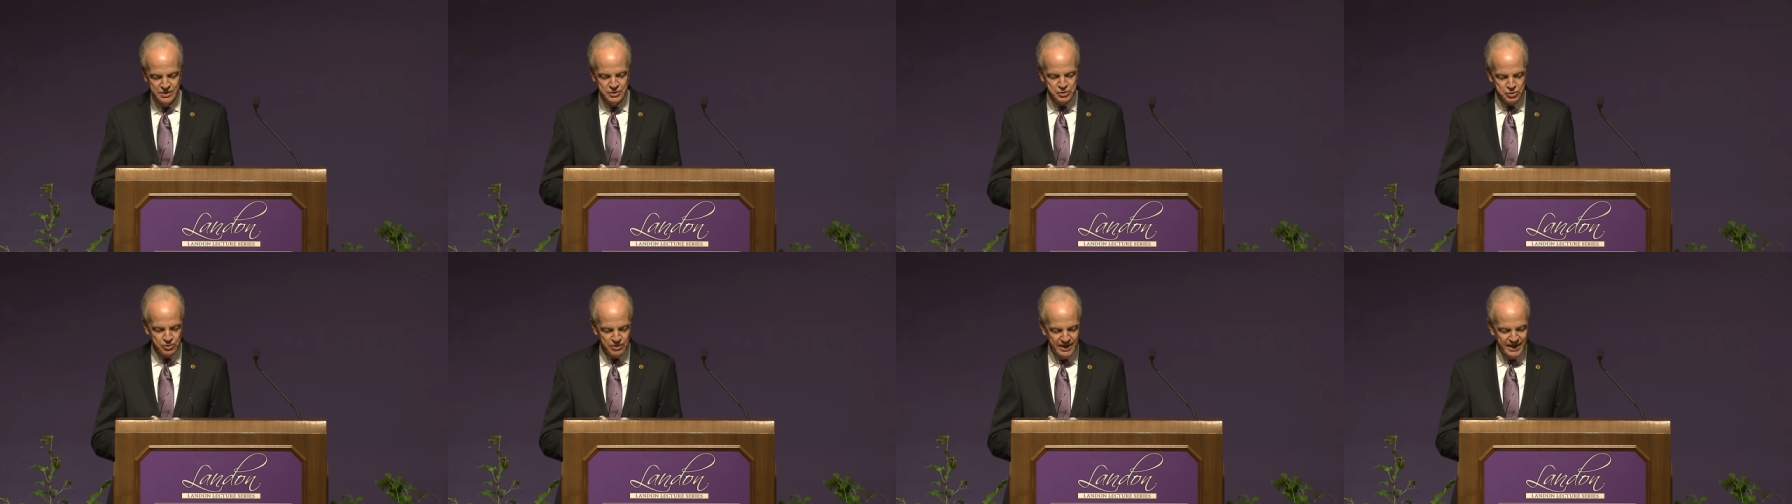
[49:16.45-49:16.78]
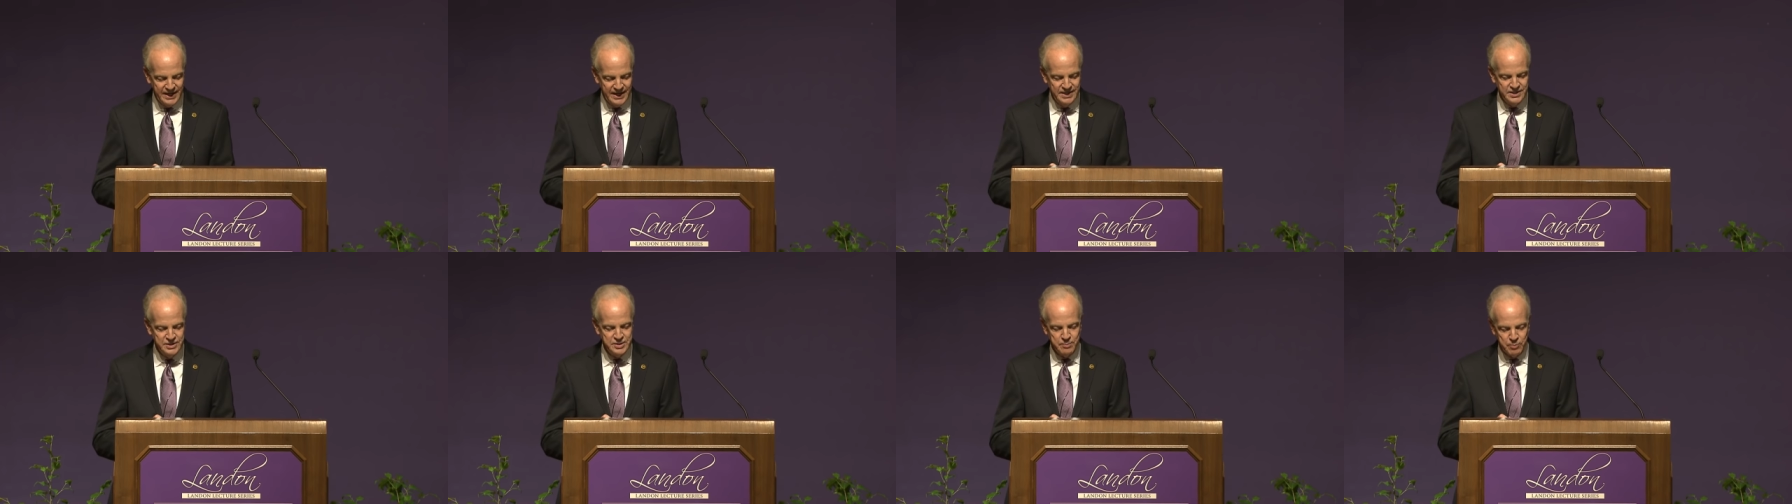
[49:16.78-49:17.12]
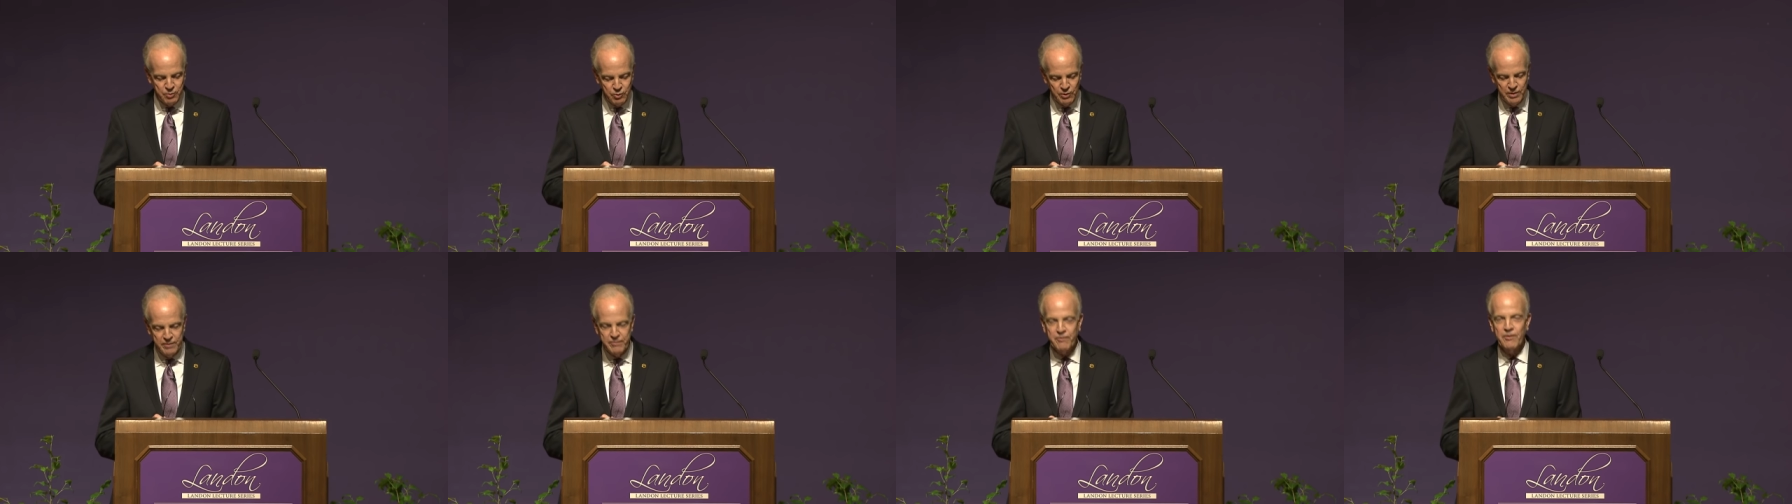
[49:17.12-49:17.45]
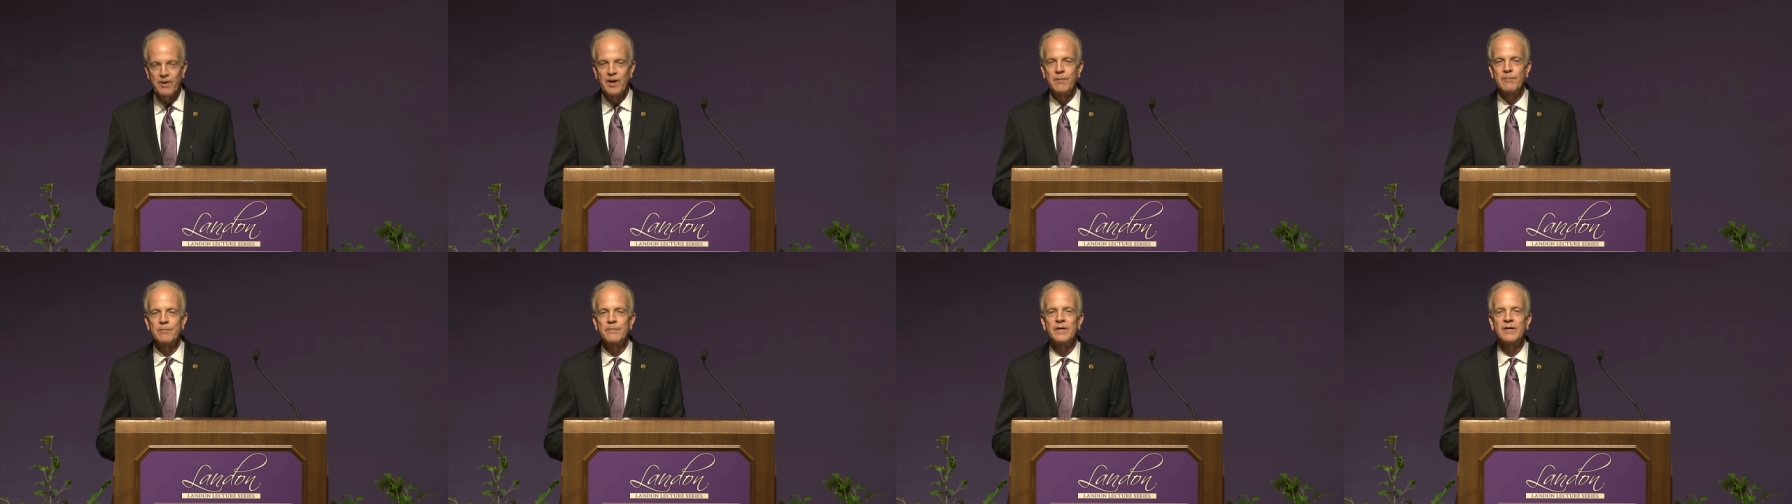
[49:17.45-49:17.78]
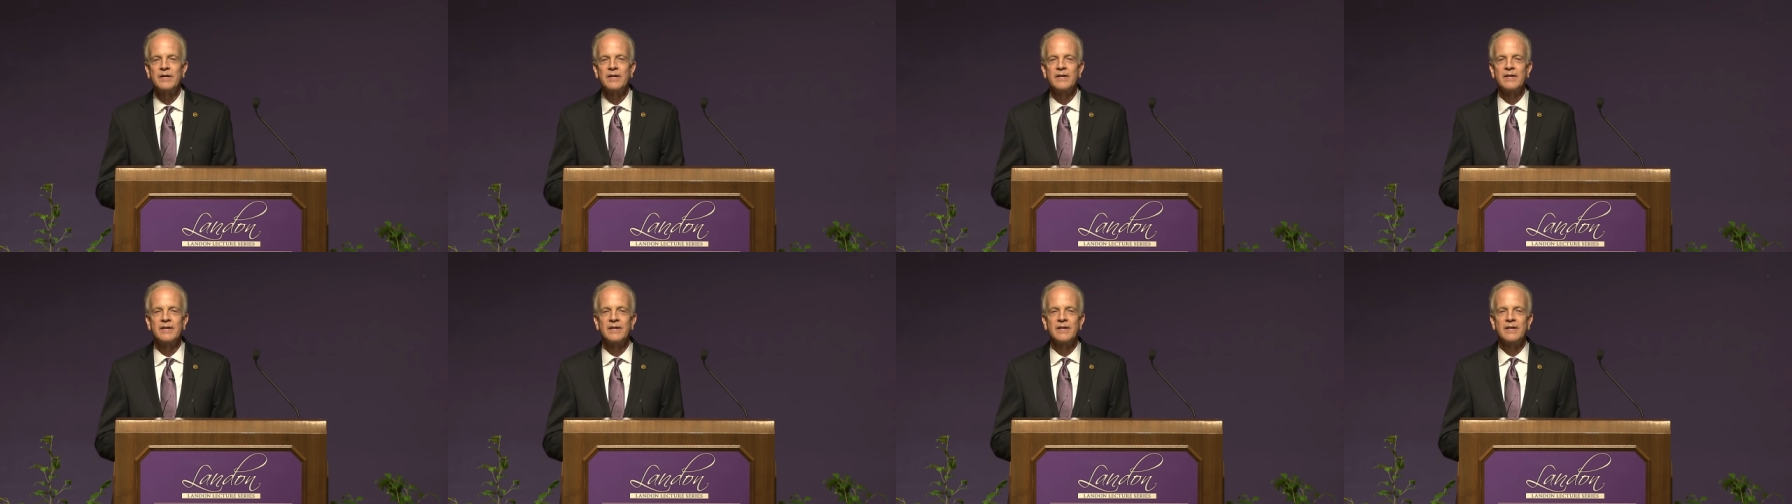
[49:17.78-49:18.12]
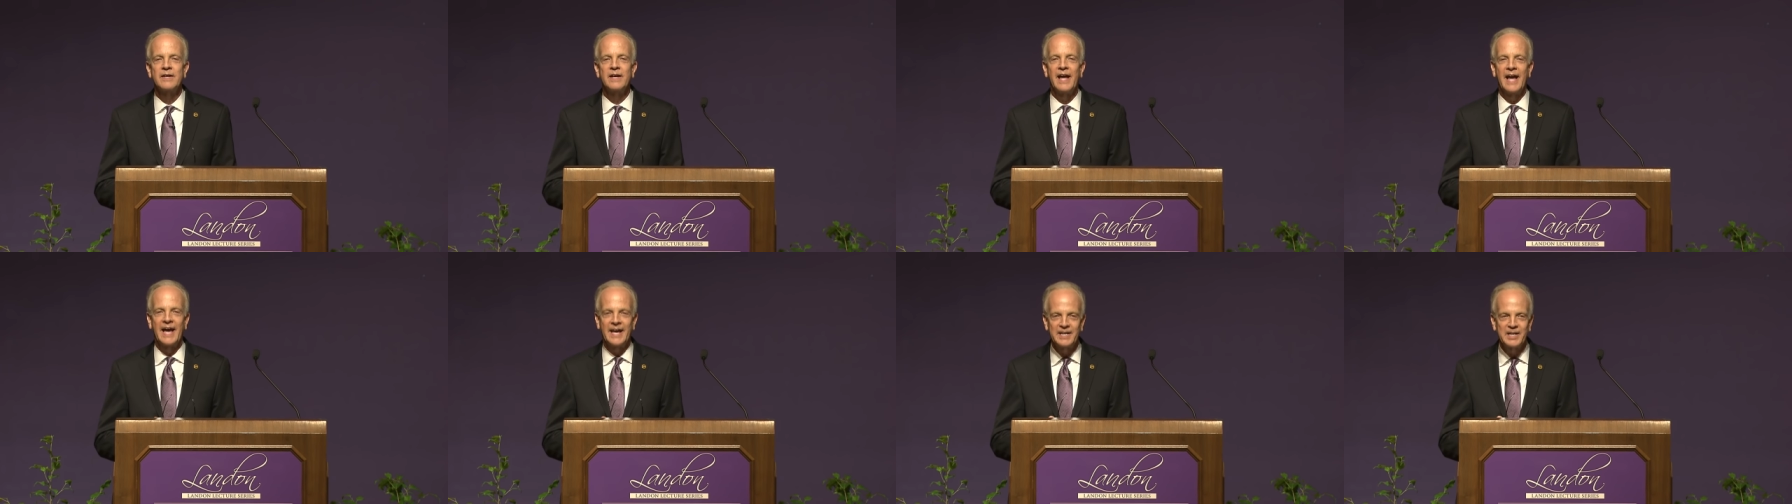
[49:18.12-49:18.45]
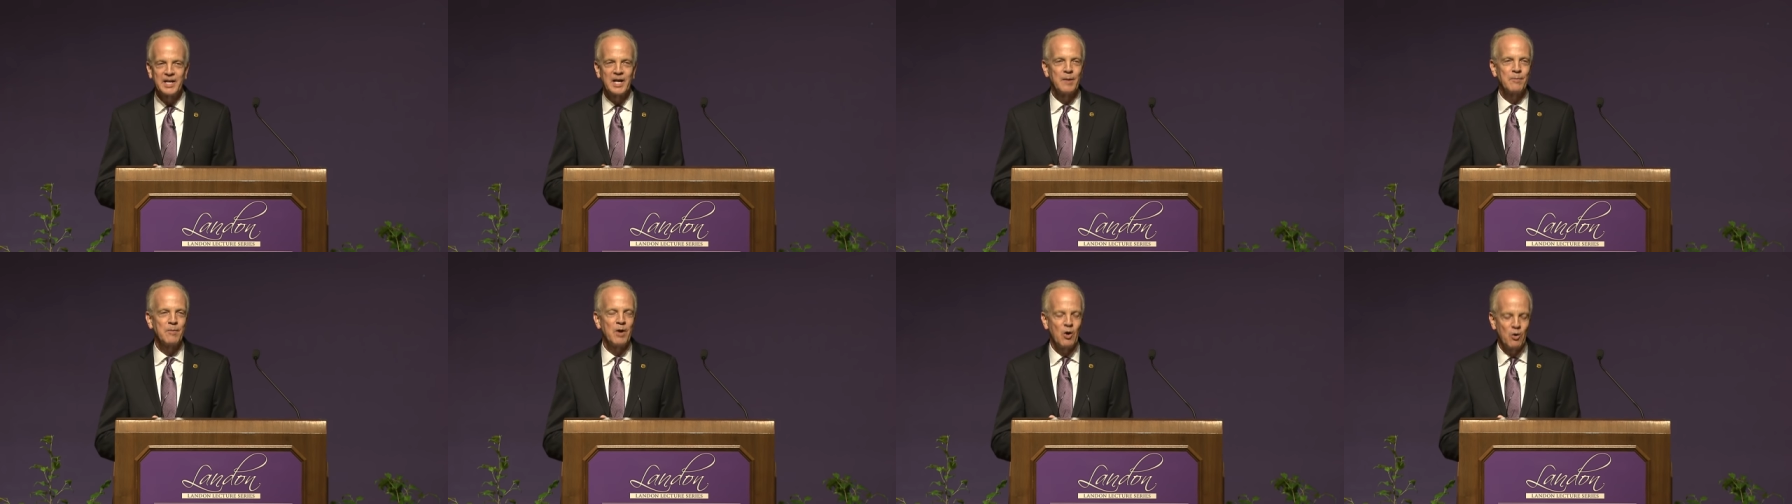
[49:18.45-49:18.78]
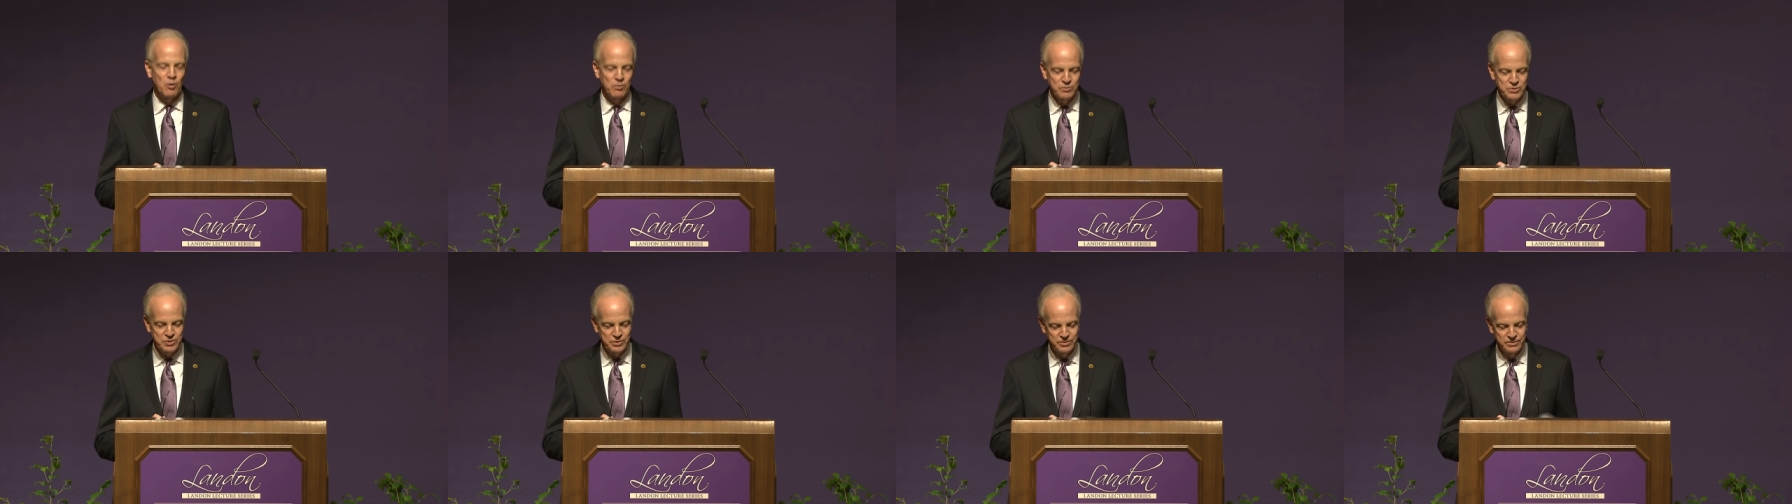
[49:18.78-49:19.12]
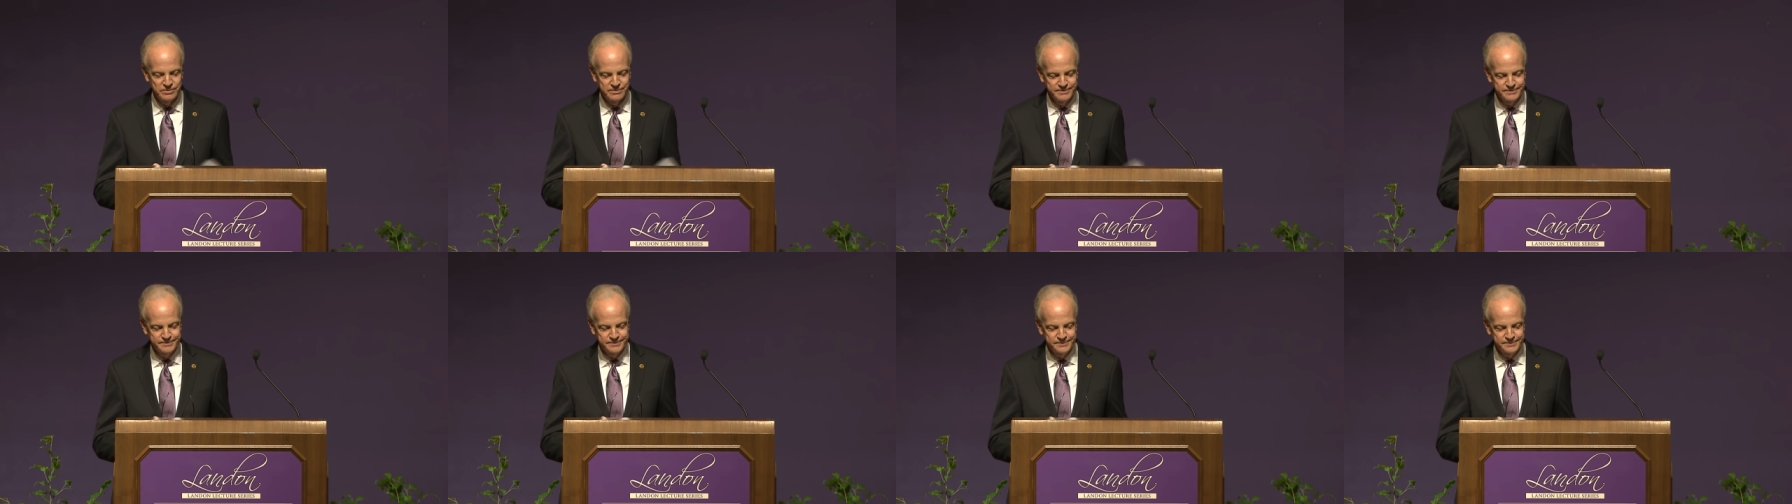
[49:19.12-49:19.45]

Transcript: train, deploy from, and come home to.